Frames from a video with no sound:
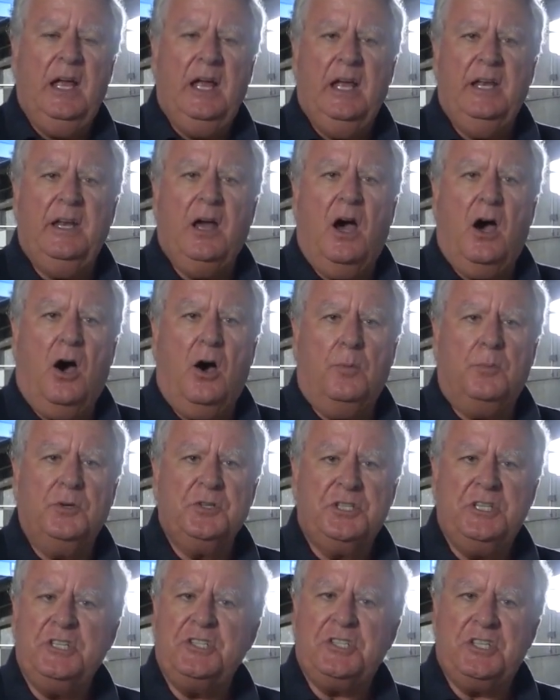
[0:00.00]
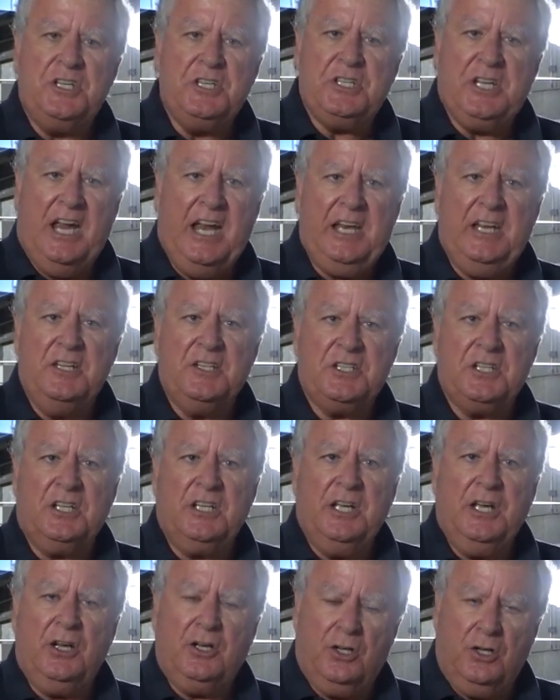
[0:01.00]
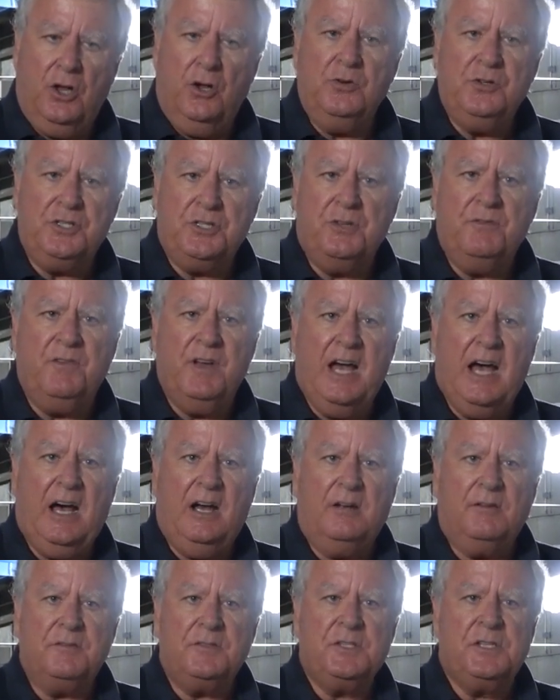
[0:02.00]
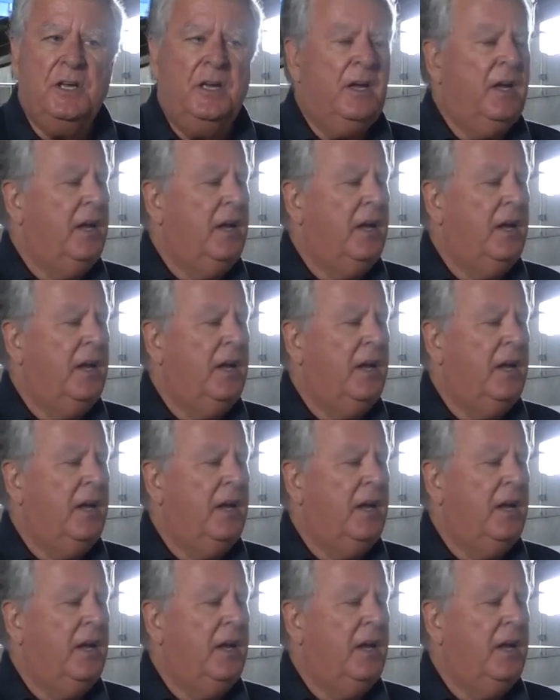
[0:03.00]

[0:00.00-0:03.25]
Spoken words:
and almost instantaneously close the valves.